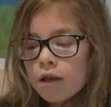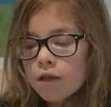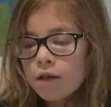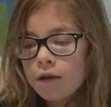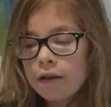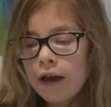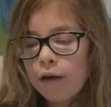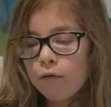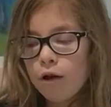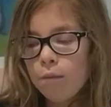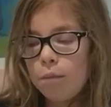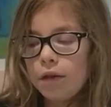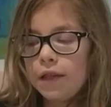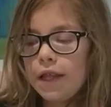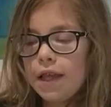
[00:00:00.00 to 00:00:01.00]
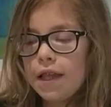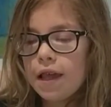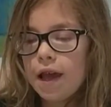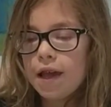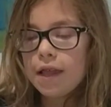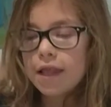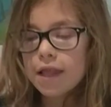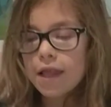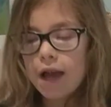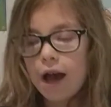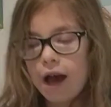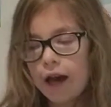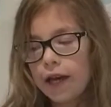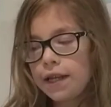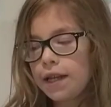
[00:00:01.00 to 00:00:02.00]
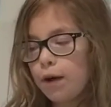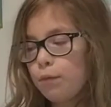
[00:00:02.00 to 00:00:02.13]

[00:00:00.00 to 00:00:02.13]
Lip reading: So now we're gonna put this aside,